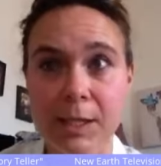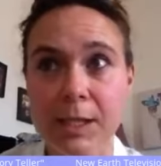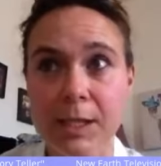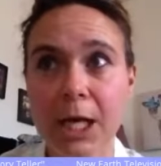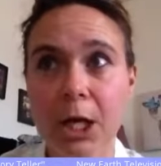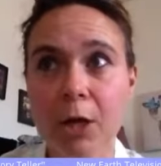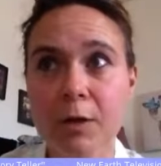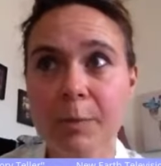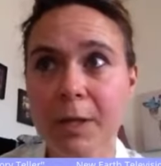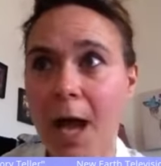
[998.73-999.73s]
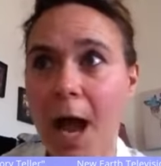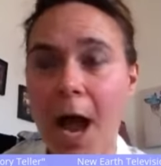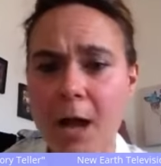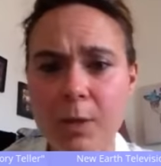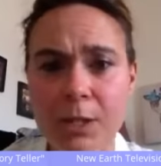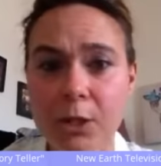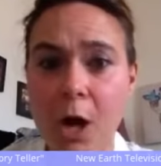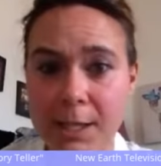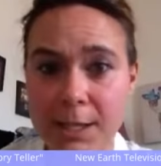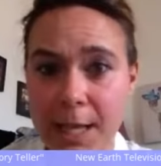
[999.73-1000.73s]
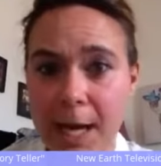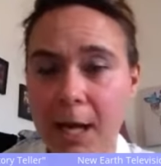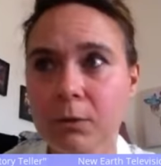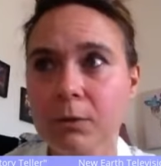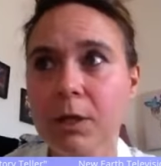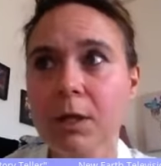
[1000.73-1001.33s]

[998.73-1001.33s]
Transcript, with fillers: to stay close, but I was knocked down.